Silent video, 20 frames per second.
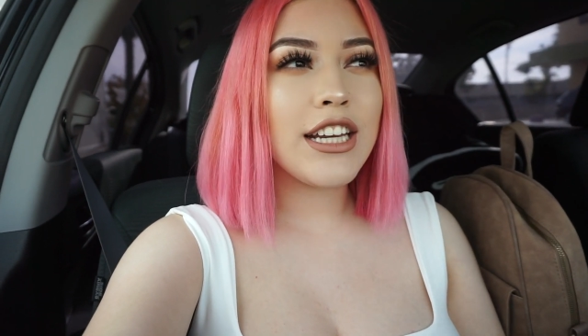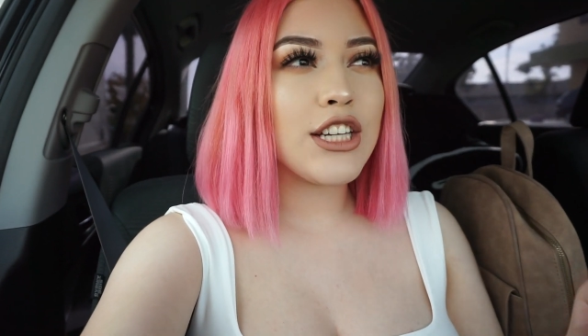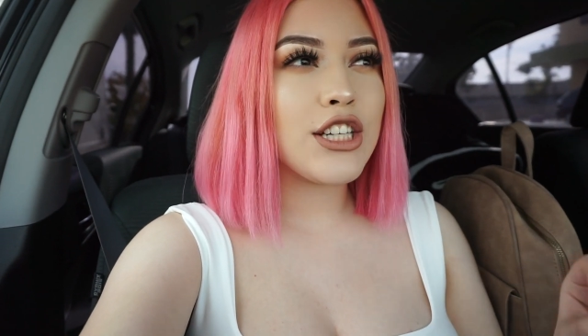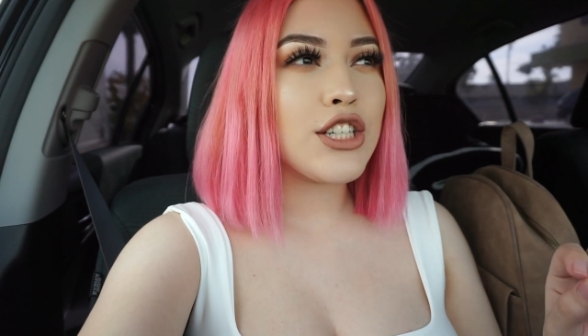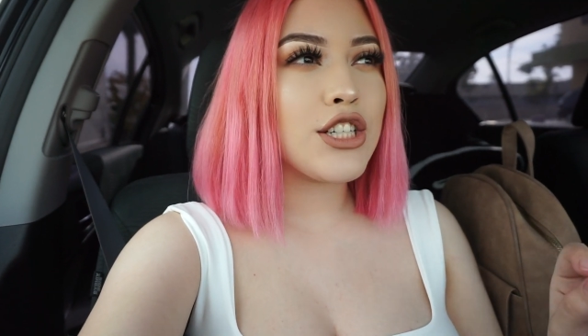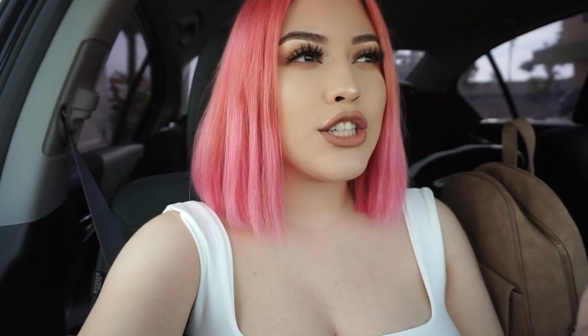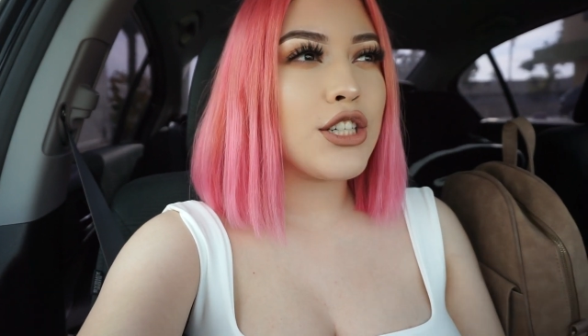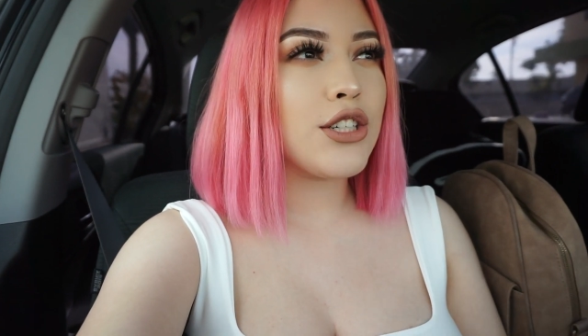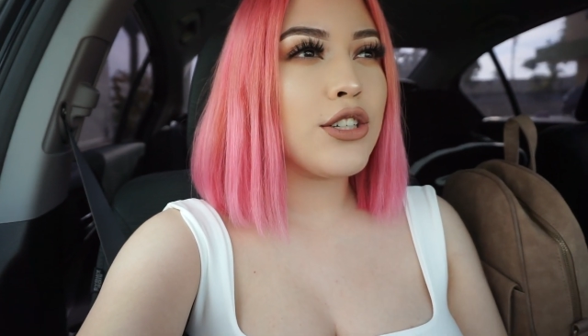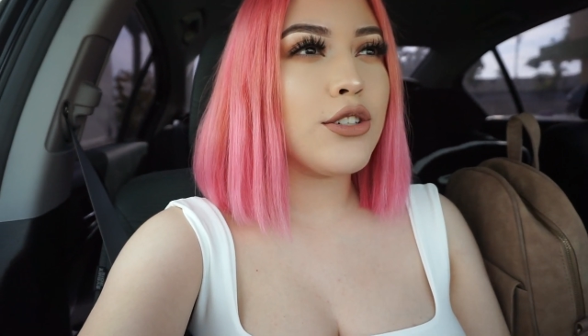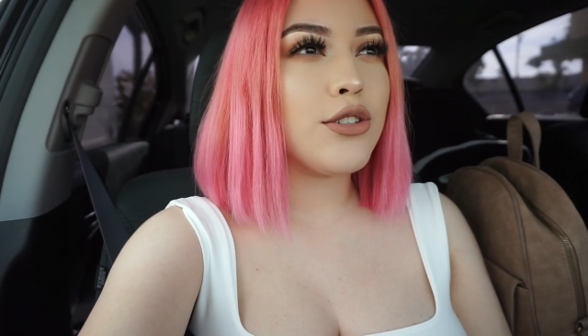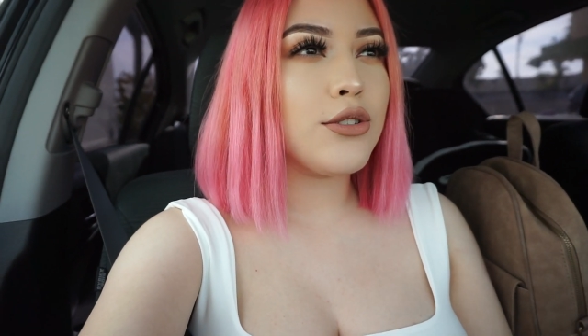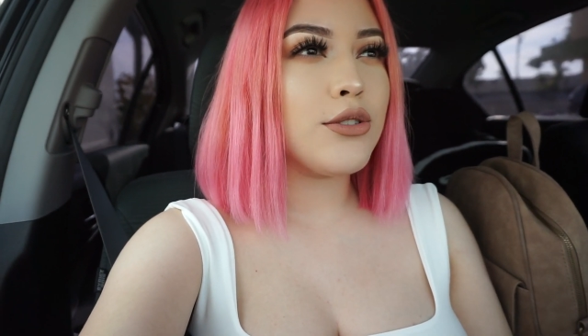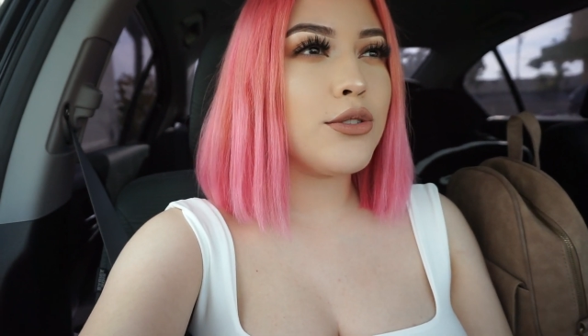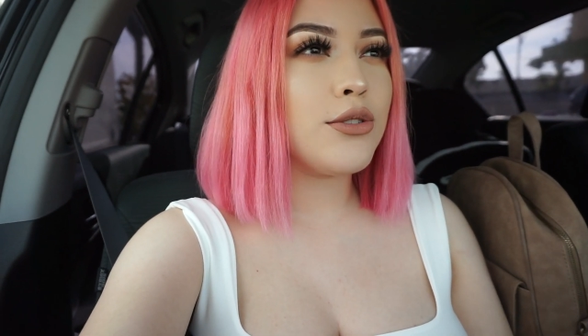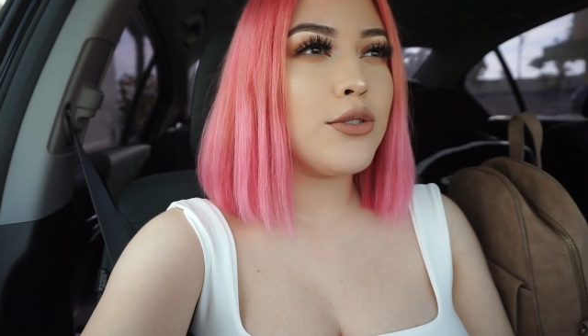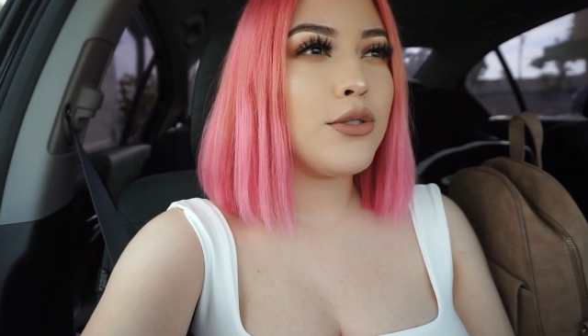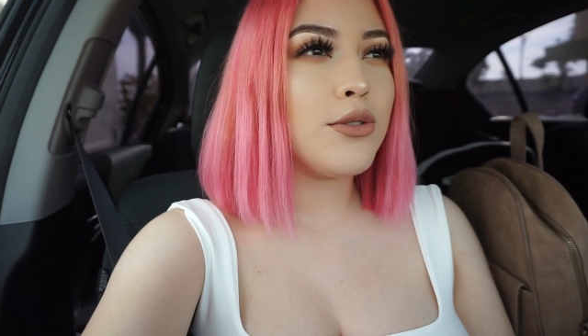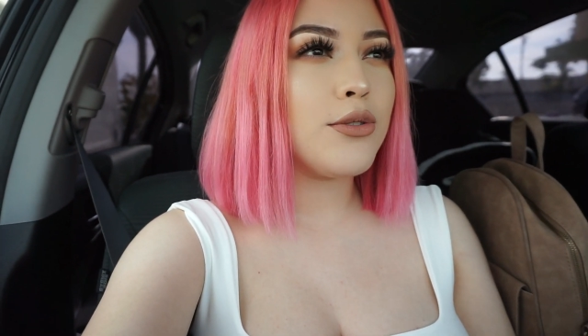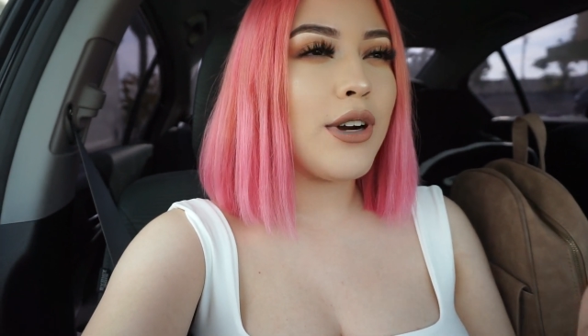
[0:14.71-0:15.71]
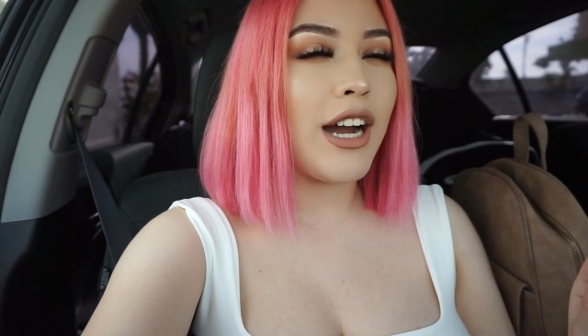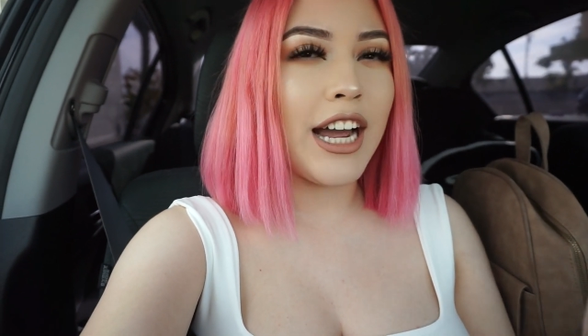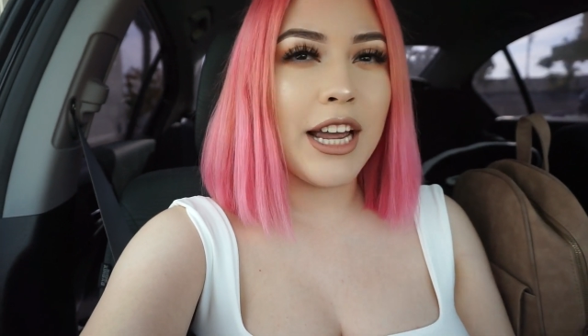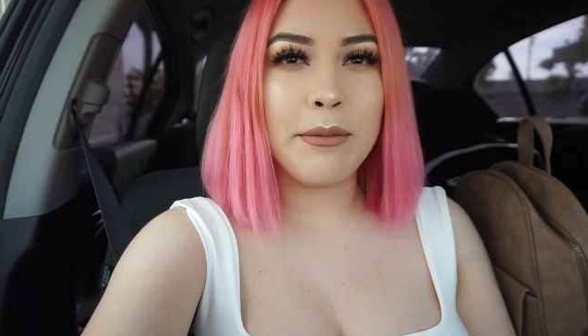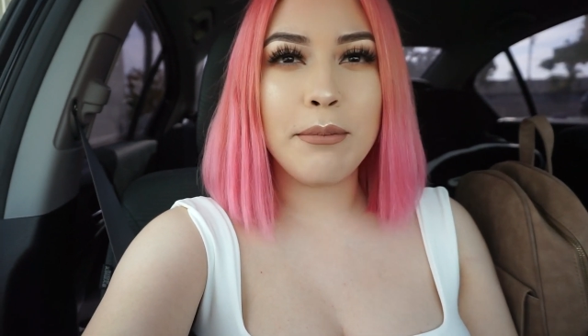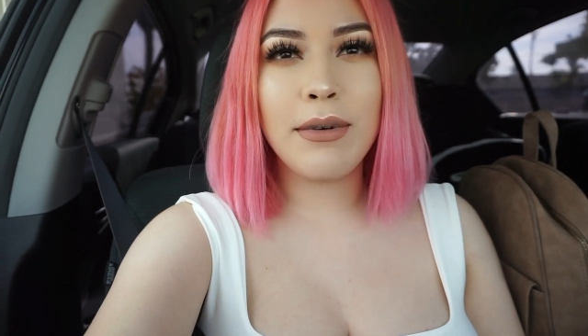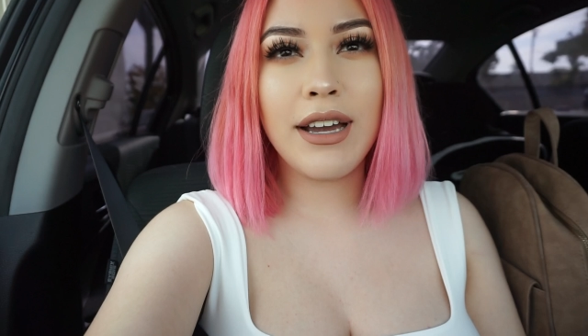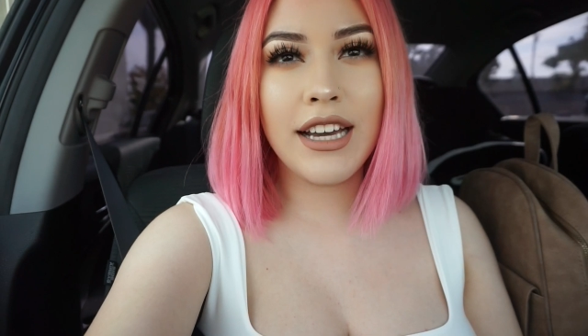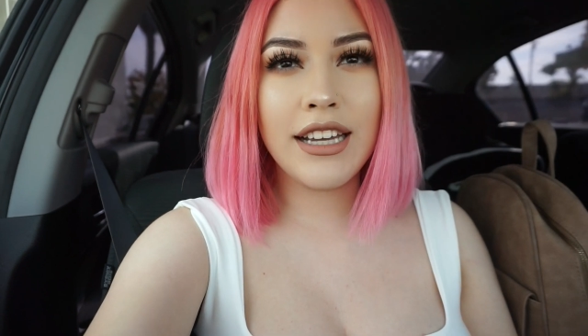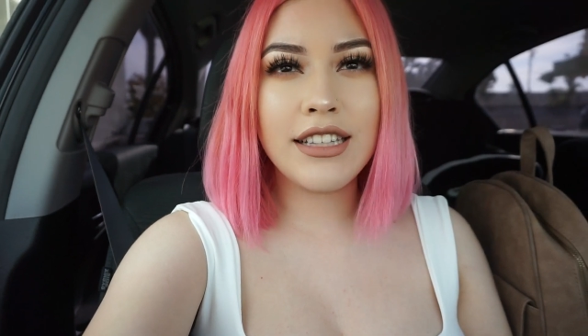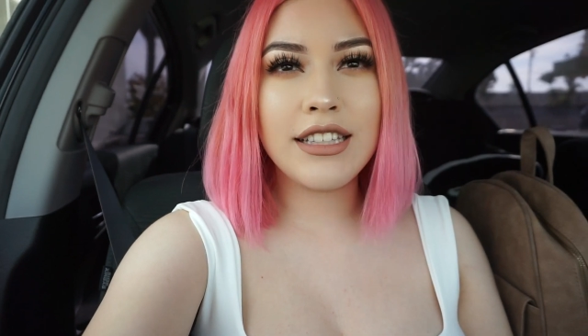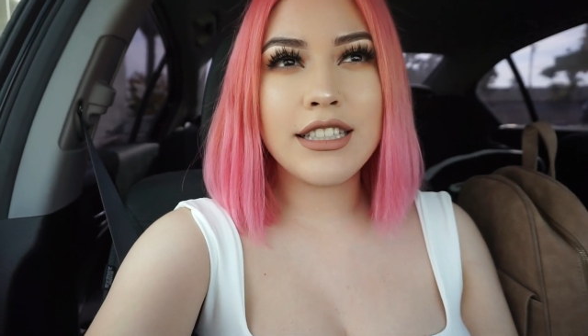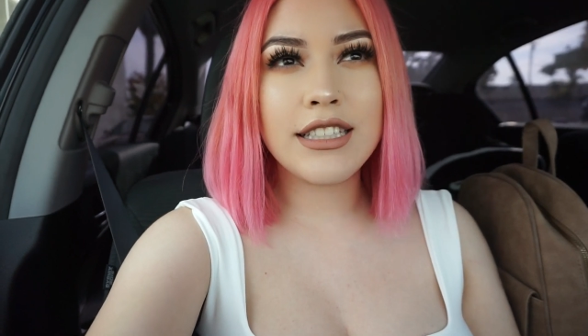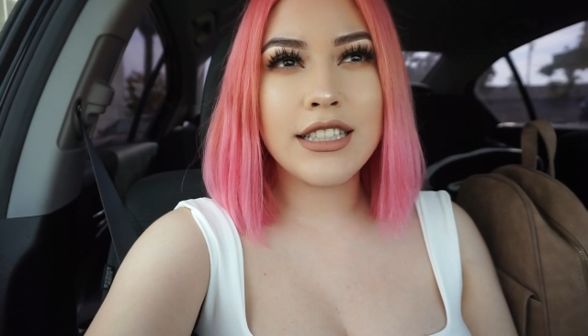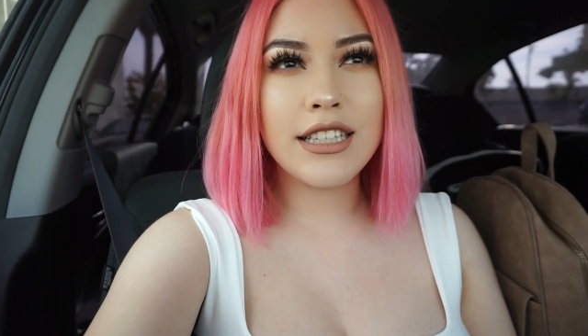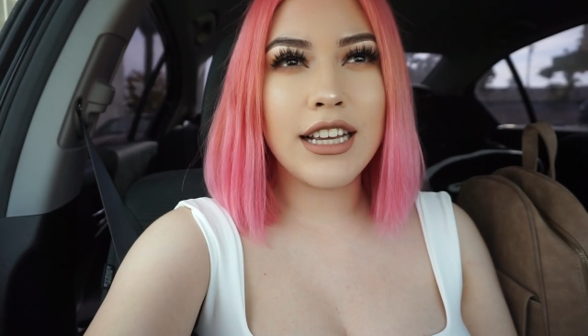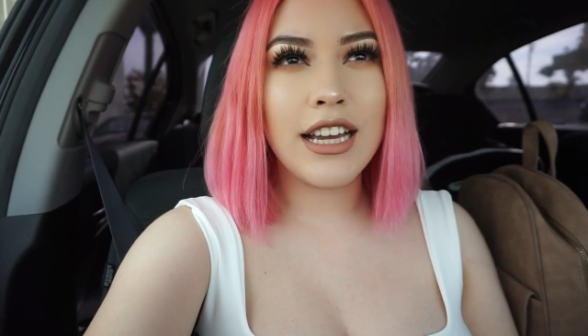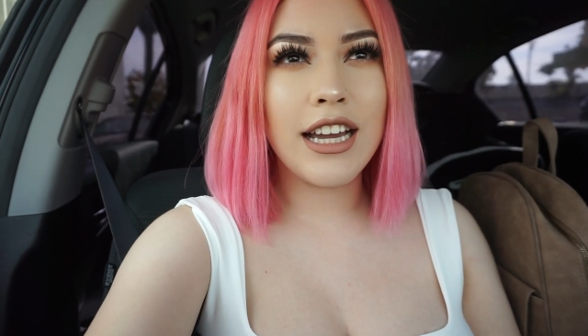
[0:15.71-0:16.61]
to IMATS.